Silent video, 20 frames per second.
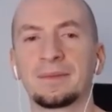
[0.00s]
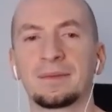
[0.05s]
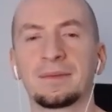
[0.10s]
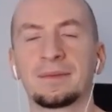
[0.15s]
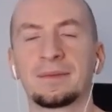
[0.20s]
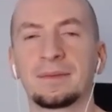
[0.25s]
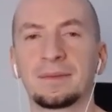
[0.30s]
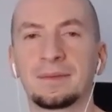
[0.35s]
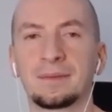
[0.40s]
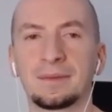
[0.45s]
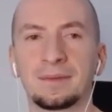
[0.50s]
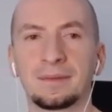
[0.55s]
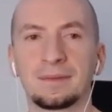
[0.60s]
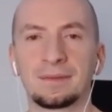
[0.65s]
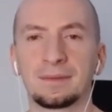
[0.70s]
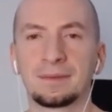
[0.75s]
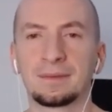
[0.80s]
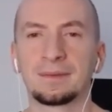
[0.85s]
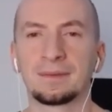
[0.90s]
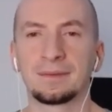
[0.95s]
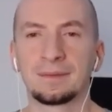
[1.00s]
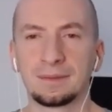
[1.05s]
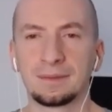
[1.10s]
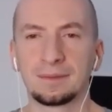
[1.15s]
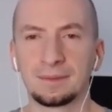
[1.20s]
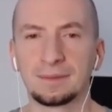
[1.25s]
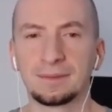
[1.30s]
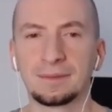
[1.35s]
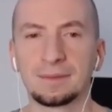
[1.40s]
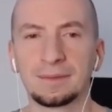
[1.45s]

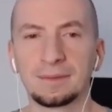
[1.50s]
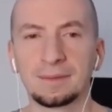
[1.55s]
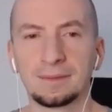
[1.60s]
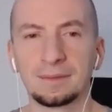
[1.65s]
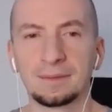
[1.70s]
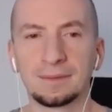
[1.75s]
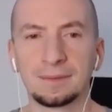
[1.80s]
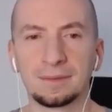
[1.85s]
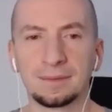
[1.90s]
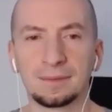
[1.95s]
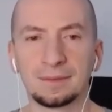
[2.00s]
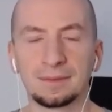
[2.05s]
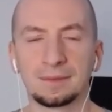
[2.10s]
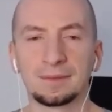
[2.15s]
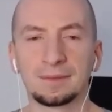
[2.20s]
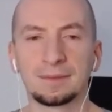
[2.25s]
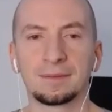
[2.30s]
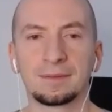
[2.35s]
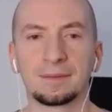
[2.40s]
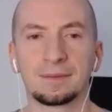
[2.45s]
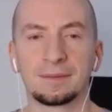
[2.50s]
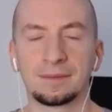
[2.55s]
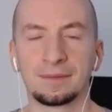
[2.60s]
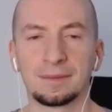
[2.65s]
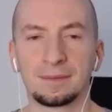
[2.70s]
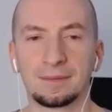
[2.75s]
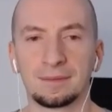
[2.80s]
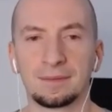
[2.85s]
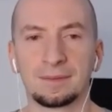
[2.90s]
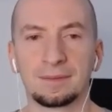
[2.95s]

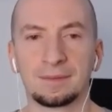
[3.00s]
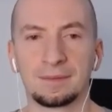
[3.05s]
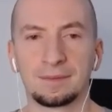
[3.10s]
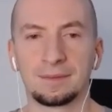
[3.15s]
(silent)